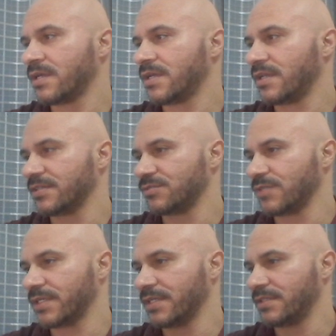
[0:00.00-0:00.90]
Let's do
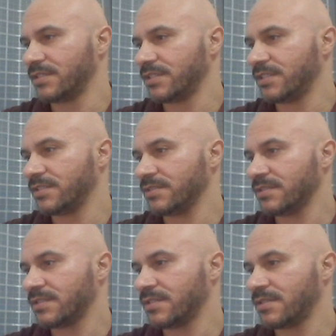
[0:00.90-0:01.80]
again here.
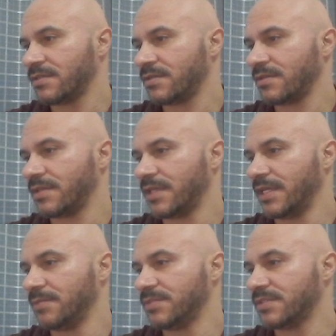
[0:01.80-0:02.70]

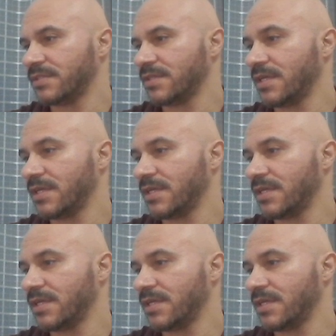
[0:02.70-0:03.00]
Named.